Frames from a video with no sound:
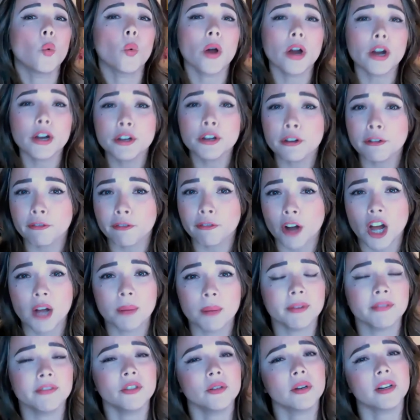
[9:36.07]
where you're
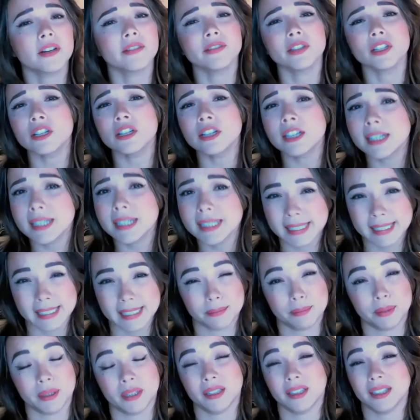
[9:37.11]
from, if you have learning
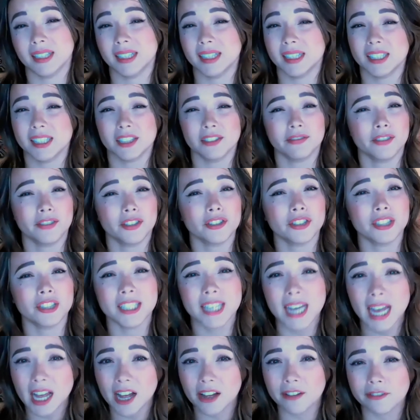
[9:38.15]
disabilities, if you're
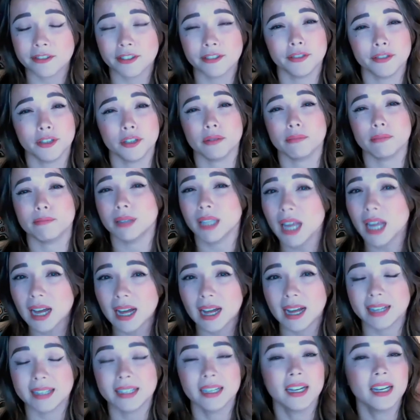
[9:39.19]
deaf, if you're
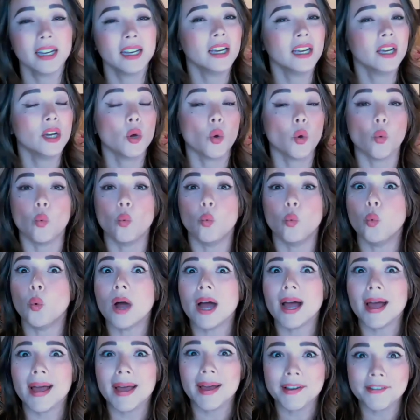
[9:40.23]
blind,
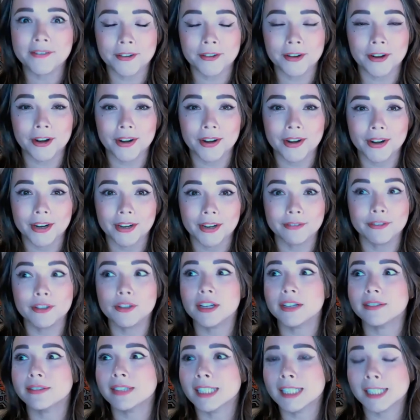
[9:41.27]
whatever, if
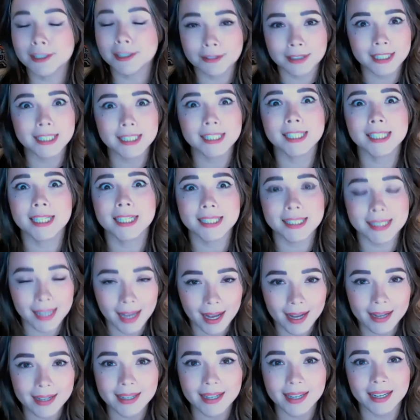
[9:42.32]
you have serious
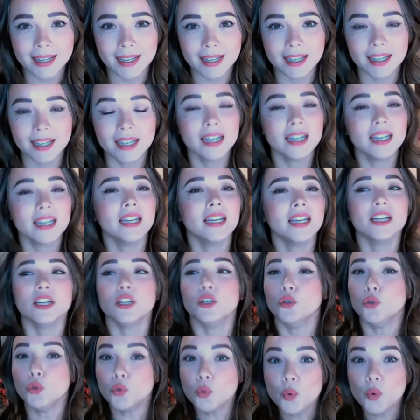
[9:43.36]
anxiety,
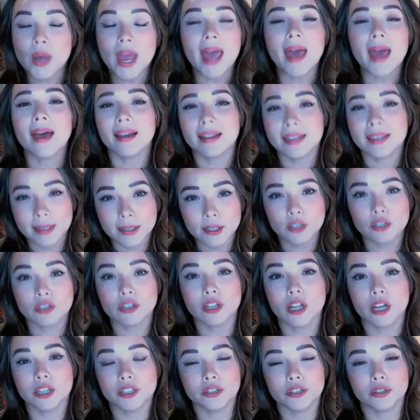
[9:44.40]
you can get your
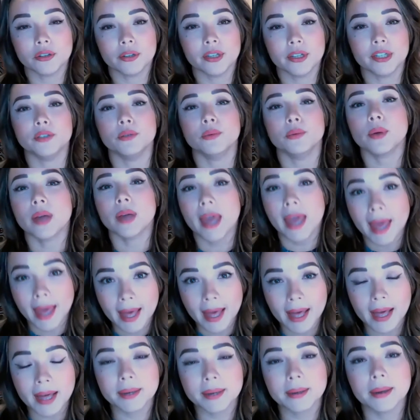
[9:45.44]
law degree. You
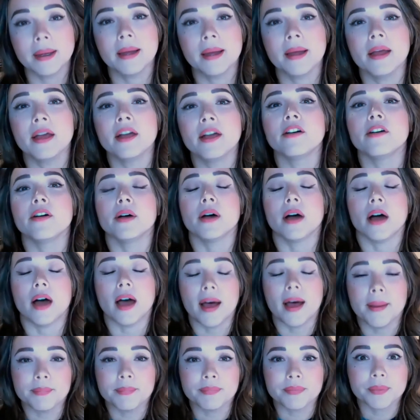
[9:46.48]
can
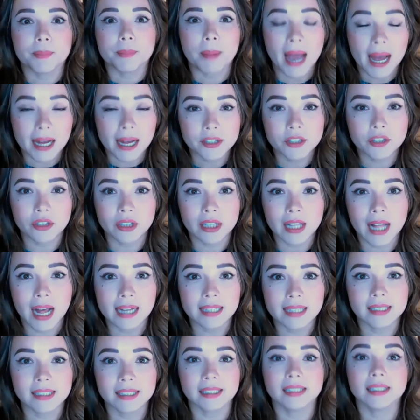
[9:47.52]
um, pass your
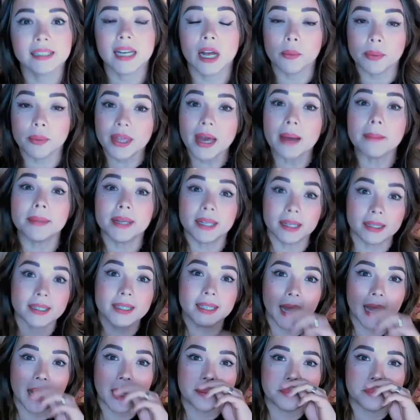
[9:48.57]
classes. Now, with that being
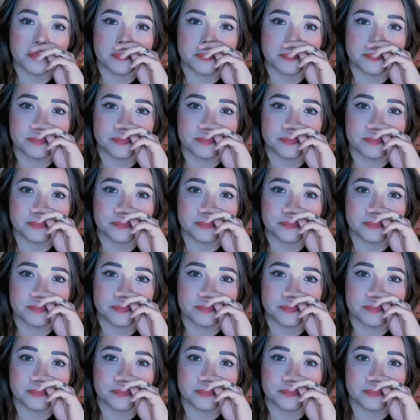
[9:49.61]
said,